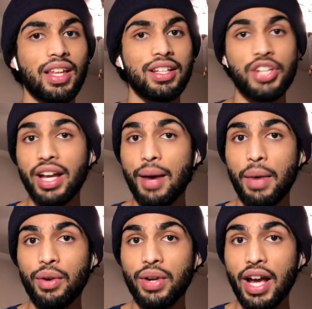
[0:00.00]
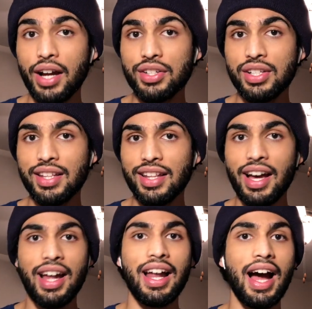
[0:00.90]
Check out my reaction to
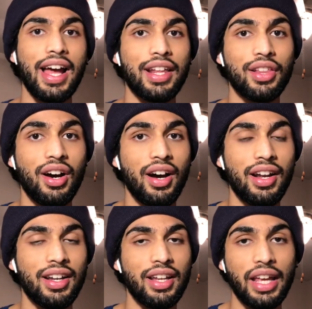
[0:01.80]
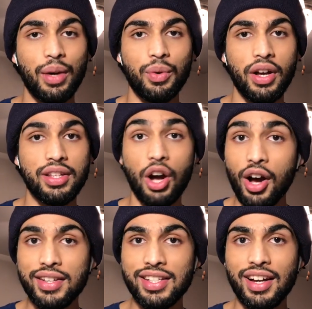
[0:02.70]
that. I thought it was
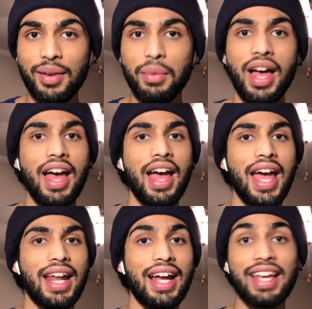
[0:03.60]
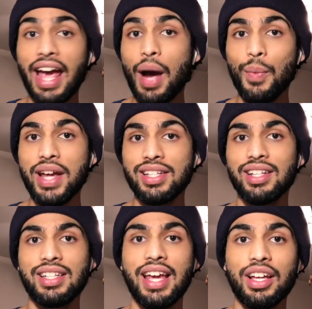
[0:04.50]
awesome and I can't wait to
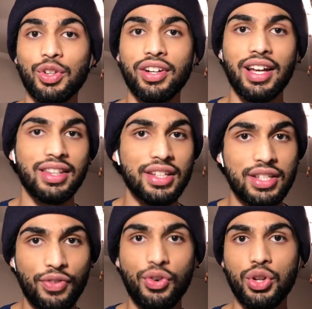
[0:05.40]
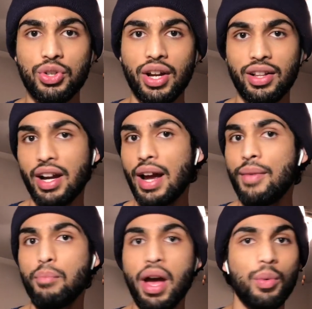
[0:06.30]
take a look at this full trailer. I
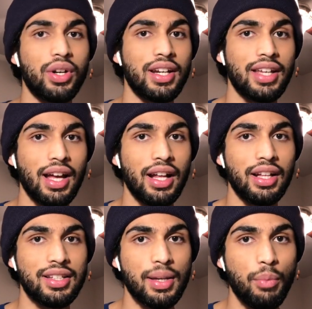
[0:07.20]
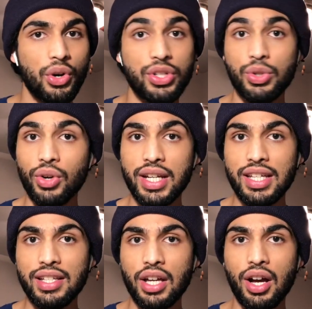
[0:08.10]
bet we're going to get some more story
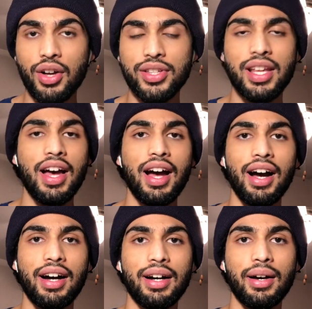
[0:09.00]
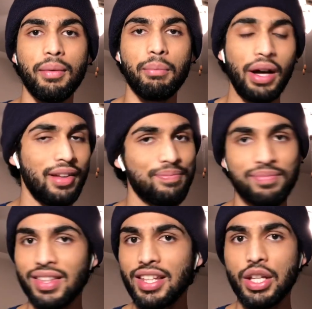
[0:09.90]
details, but
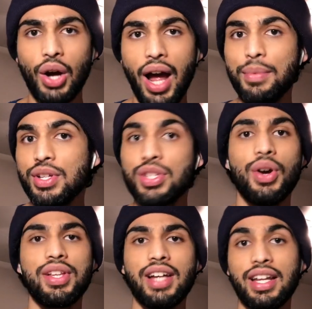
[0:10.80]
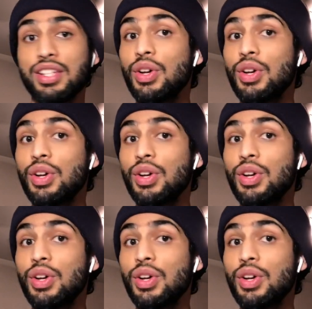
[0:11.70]
you know, I'm just so excited.